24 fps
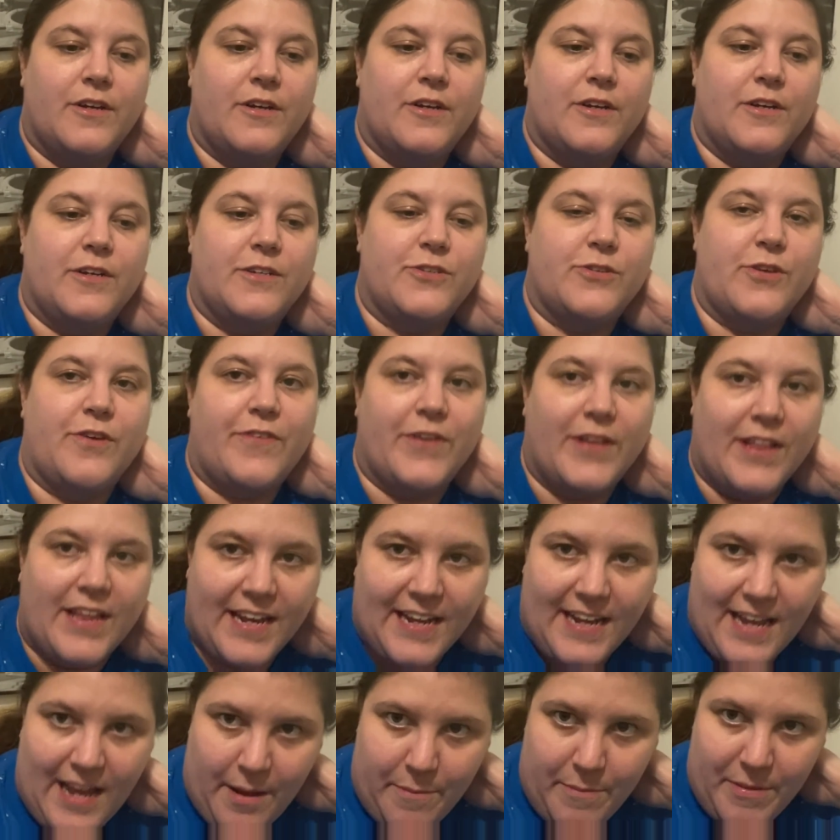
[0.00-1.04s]
So I feel
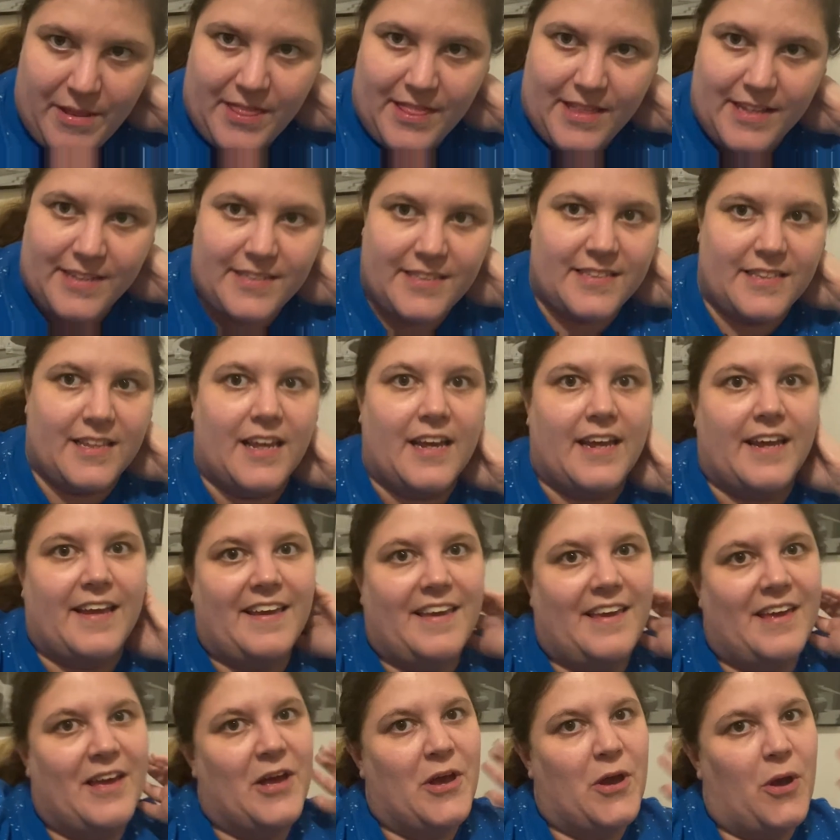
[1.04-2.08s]
like I'm in this
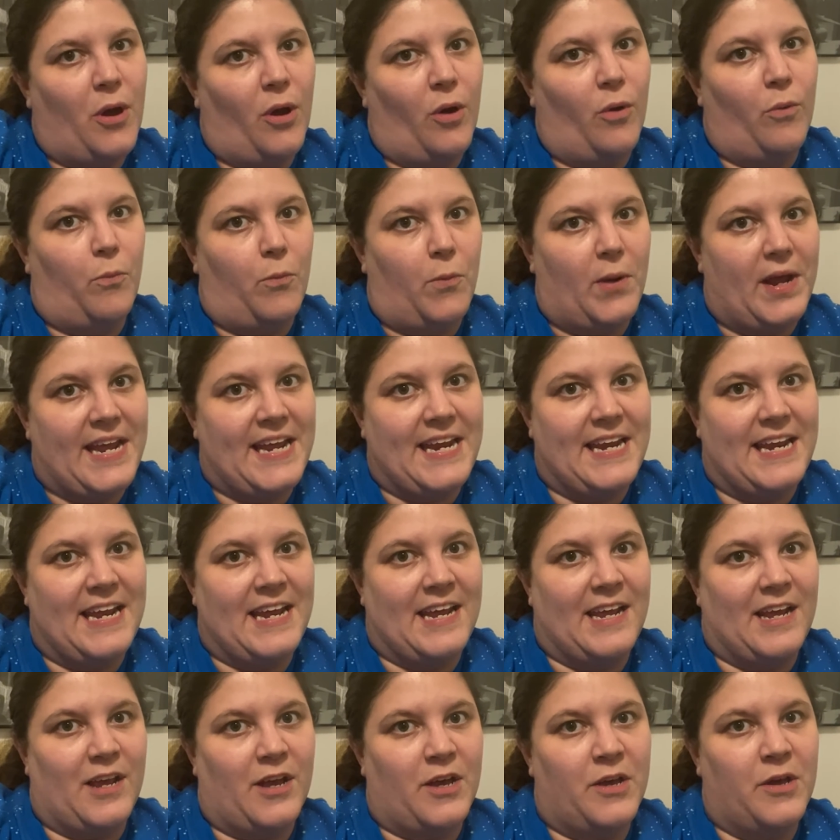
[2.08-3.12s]

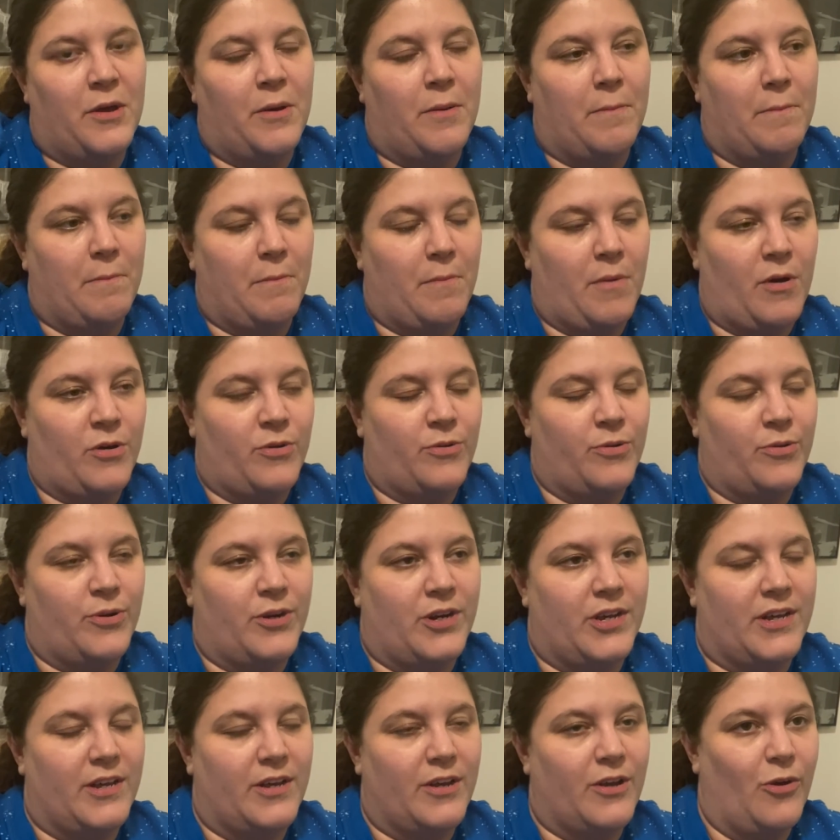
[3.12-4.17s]
waiting
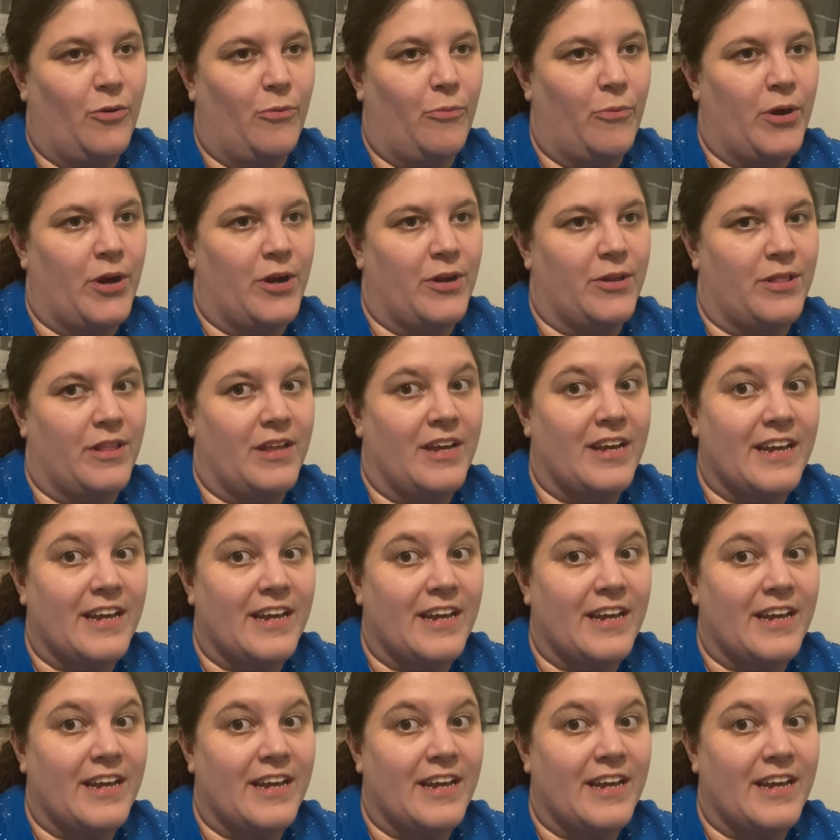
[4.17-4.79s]
mode where